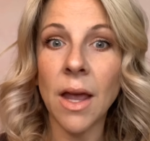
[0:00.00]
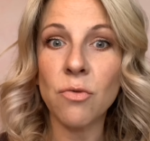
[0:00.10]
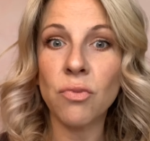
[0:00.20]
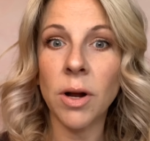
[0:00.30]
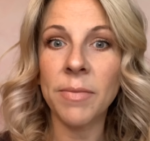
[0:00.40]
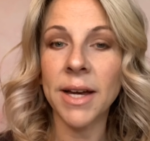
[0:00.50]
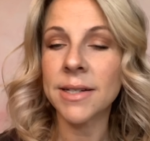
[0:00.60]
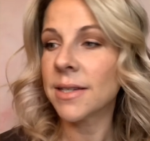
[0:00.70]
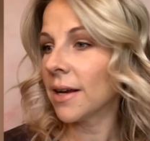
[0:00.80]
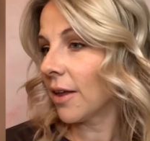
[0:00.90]
Rub that
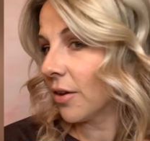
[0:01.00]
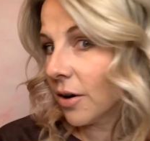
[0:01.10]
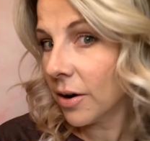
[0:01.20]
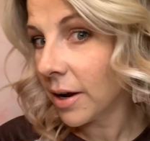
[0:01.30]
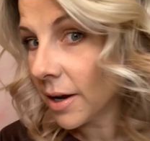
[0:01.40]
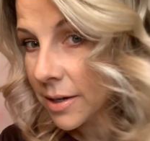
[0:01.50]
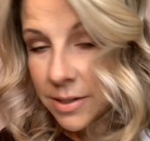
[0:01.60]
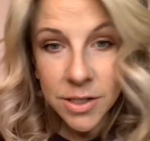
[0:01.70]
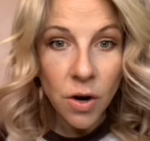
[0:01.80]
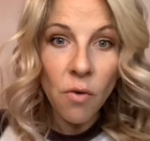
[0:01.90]
together
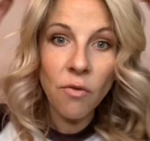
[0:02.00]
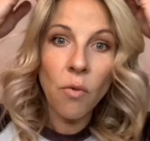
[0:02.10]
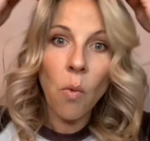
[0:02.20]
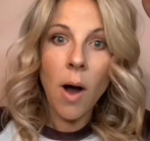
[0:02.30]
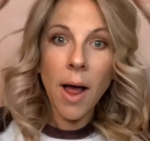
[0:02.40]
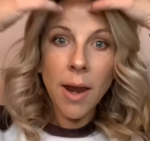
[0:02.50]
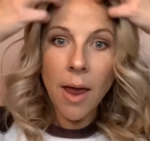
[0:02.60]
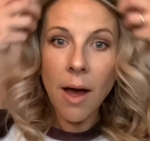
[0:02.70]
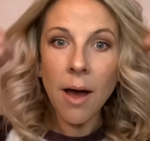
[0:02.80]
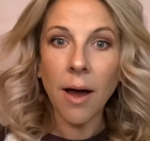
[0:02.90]
and
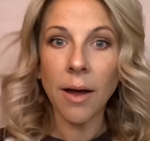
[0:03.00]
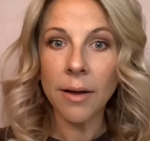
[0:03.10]
voila.